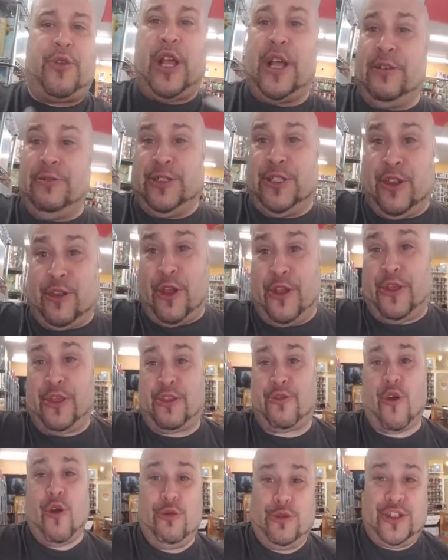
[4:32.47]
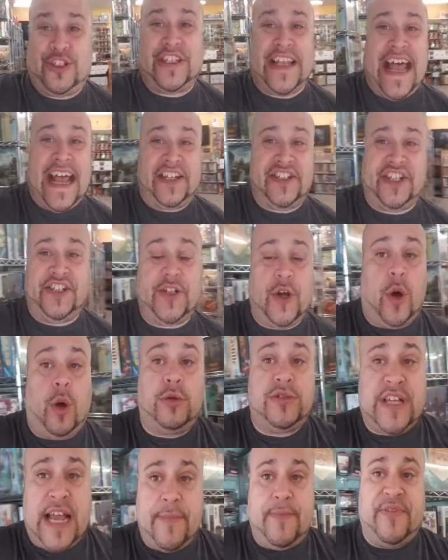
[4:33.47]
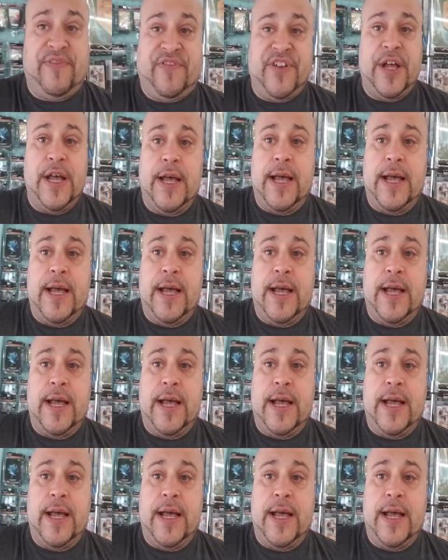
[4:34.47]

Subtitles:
throat slashing, the whole type of